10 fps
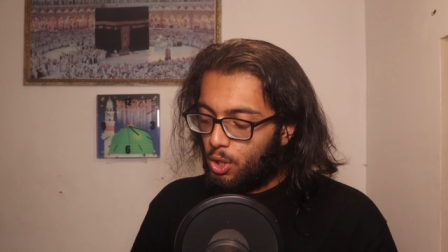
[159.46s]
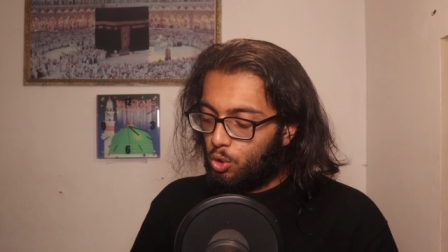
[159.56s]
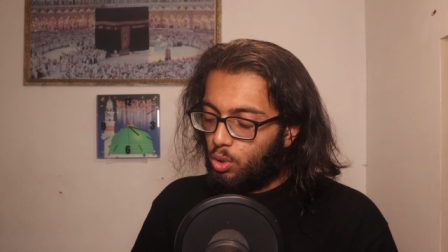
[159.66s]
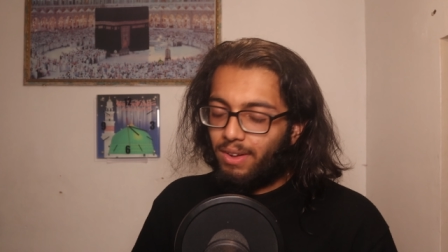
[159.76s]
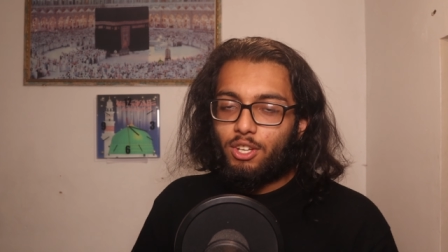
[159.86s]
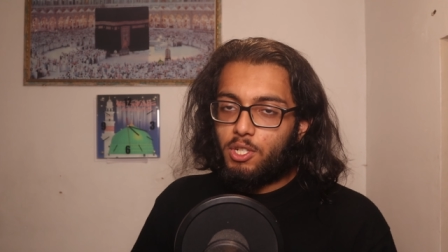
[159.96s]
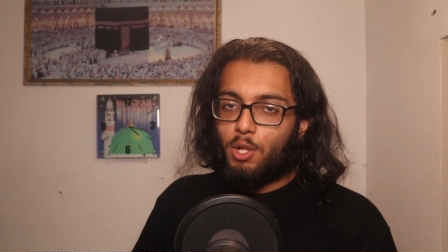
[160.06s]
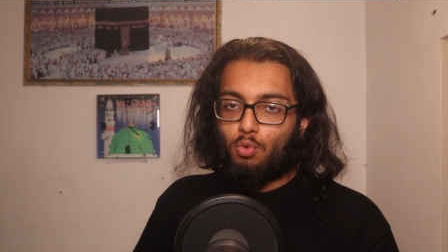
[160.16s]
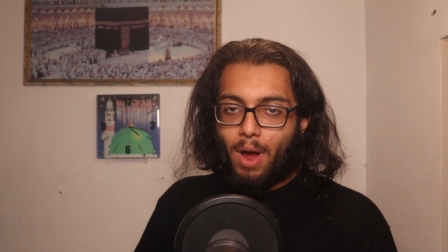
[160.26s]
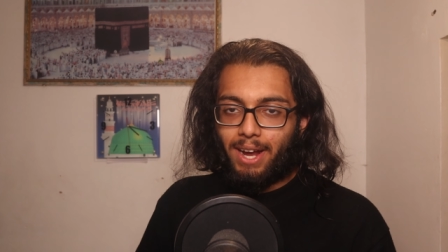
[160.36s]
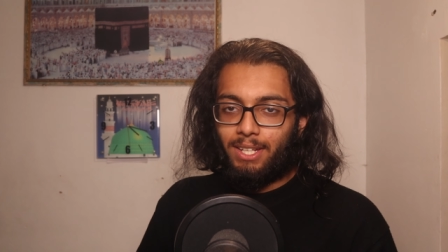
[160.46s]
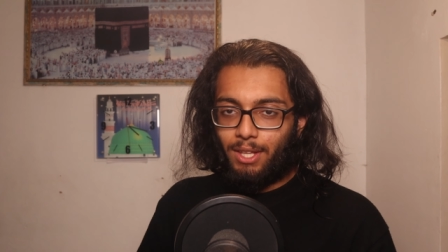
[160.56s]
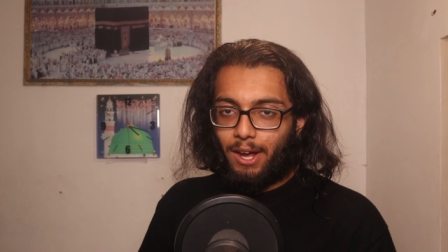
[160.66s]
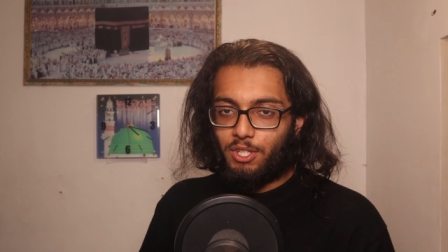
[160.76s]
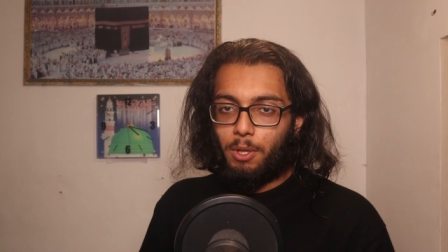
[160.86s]
you'll eventually
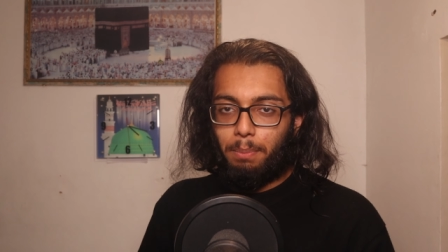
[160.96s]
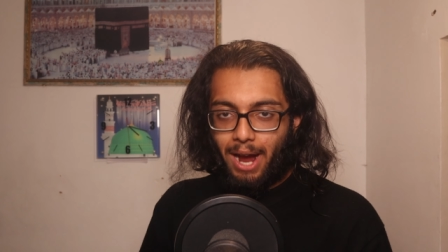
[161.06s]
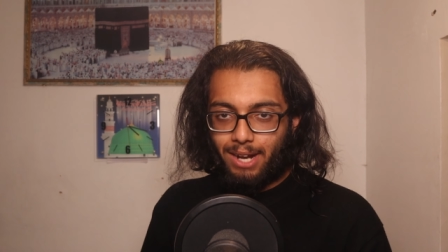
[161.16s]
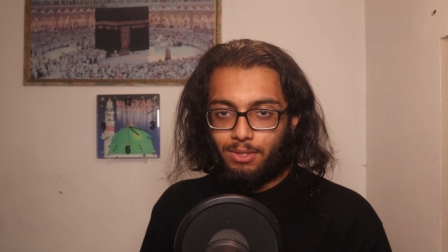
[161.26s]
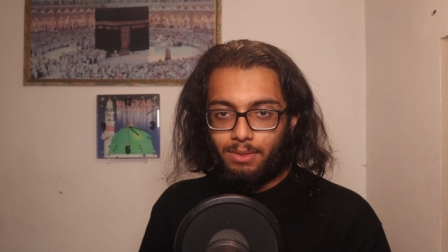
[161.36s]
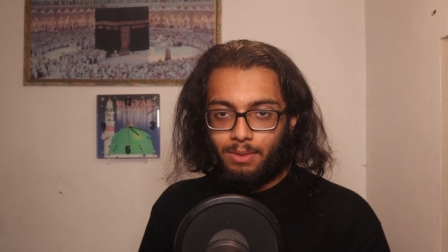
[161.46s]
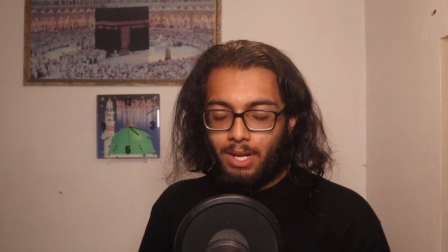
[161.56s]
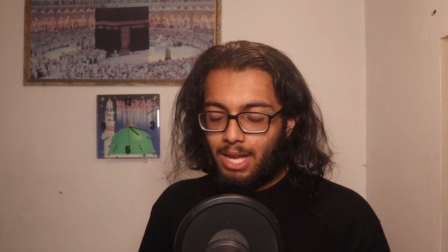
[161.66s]
recognize the pattern.